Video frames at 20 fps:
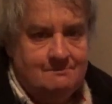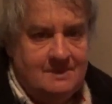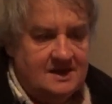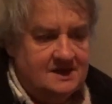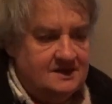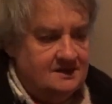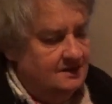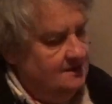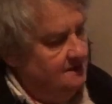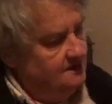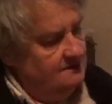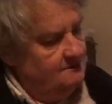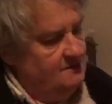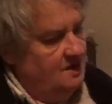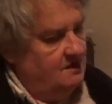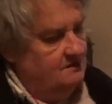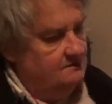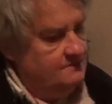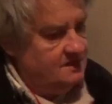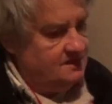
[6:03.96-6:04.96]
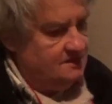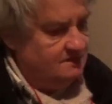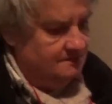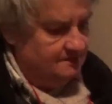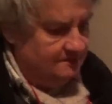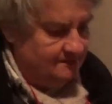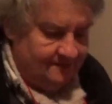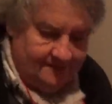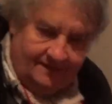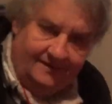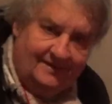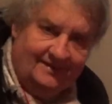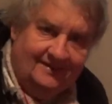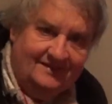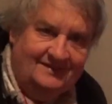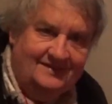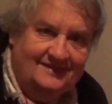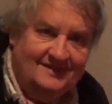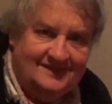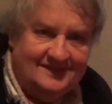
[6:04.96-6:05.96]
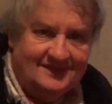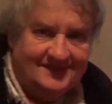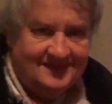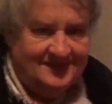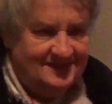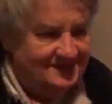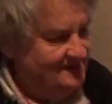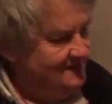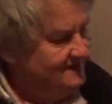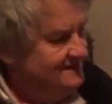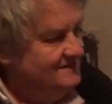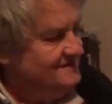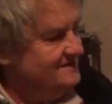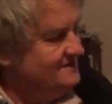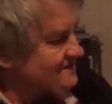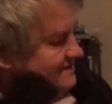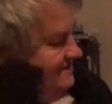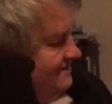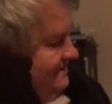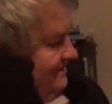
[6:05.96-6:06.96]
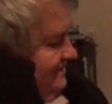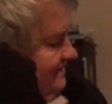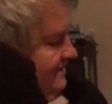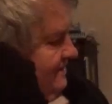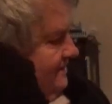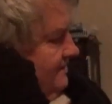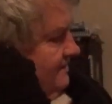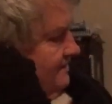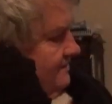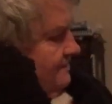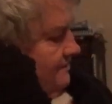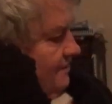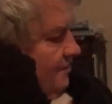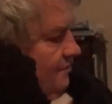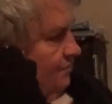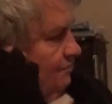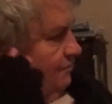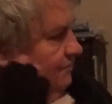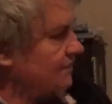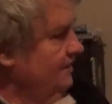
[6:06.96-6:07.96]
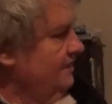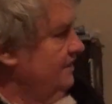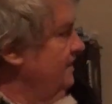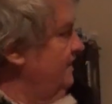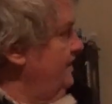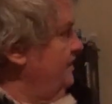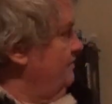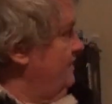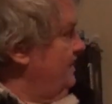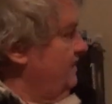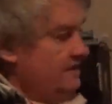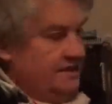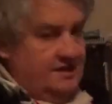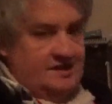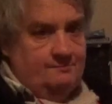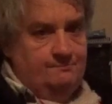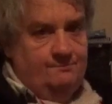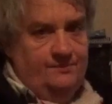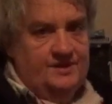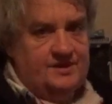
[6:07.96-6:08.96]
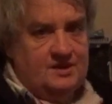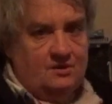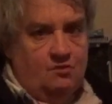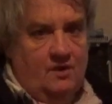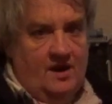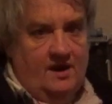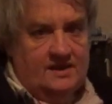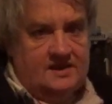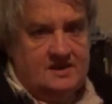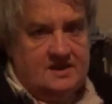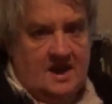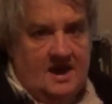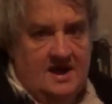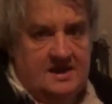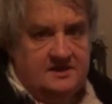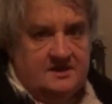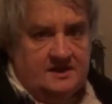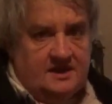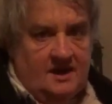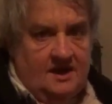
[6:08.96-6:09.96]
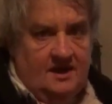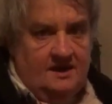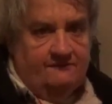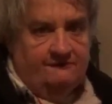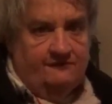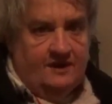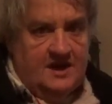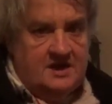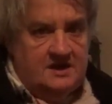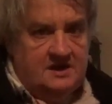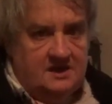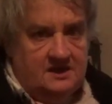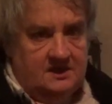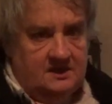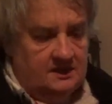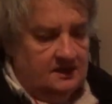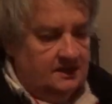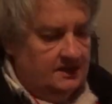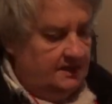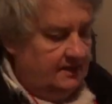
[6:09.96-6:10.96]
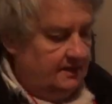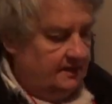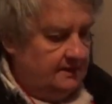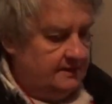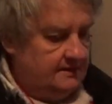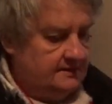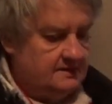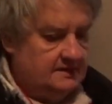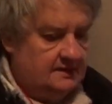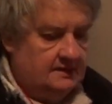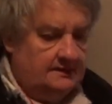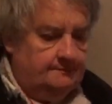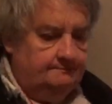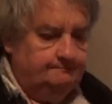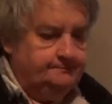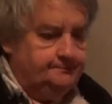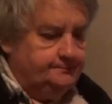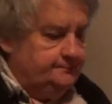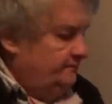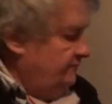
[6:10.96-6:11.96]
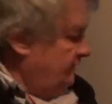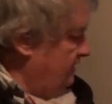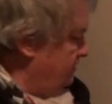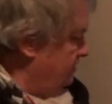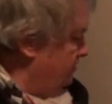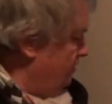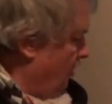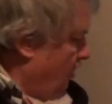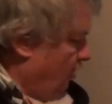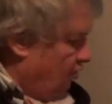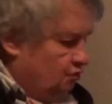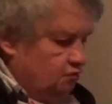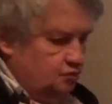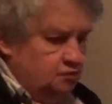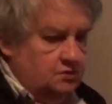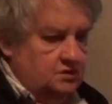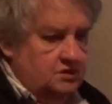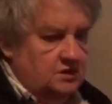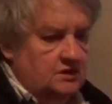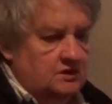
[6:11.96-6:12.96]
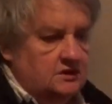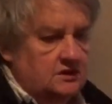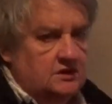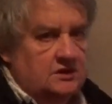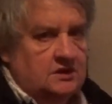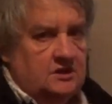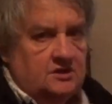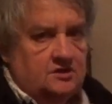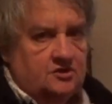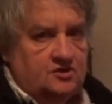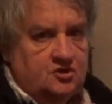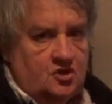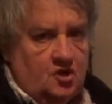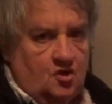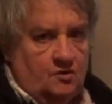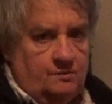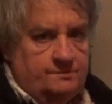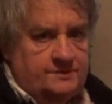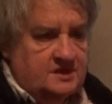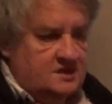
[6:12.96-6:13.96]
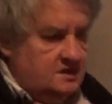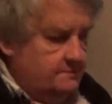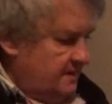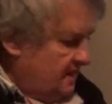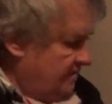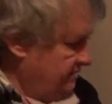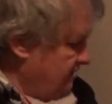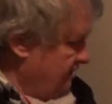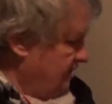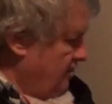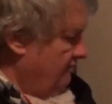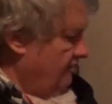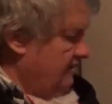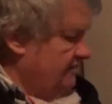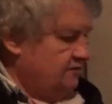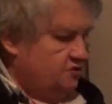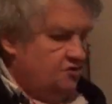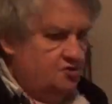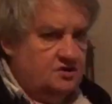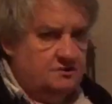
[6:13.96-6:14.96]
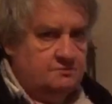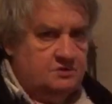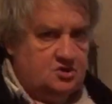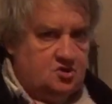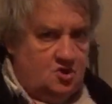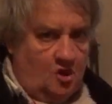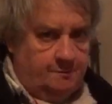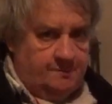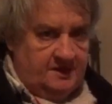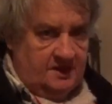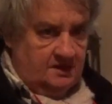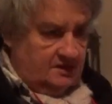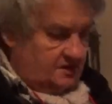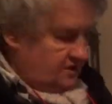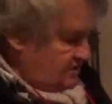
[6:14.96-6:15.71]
Mick, come on, Mick. Yeah, so anyway, it's a wet day today, raining and cold. So I'm just about to go out and do some shopping,